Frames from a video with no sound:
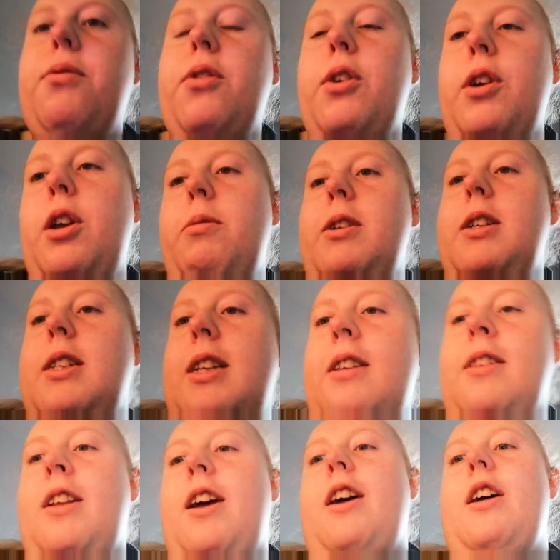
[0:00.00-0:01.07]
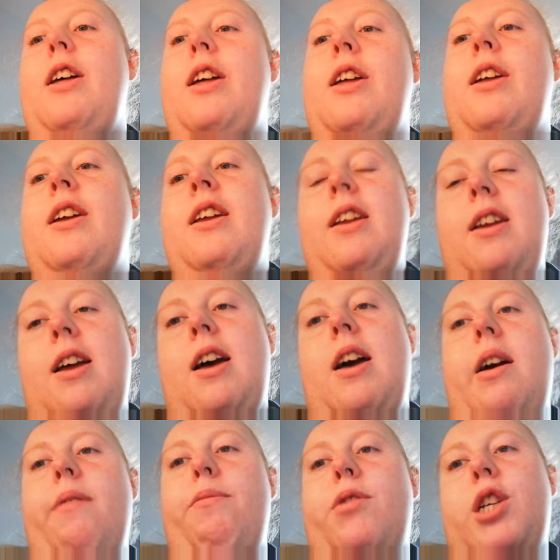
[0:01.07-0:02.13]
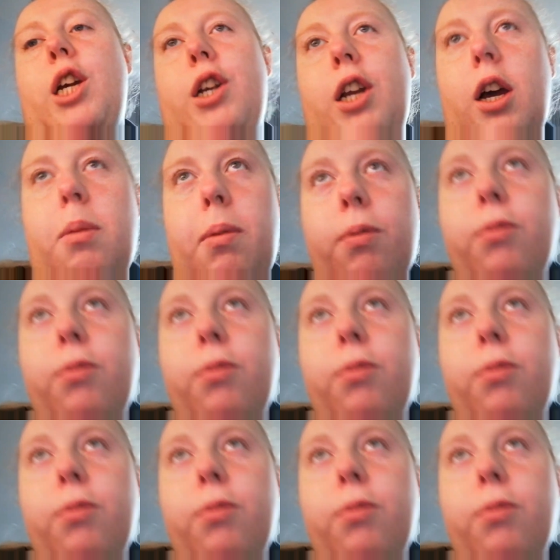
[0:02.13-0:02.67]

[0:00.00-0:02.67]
before, you would have seen that I've showed her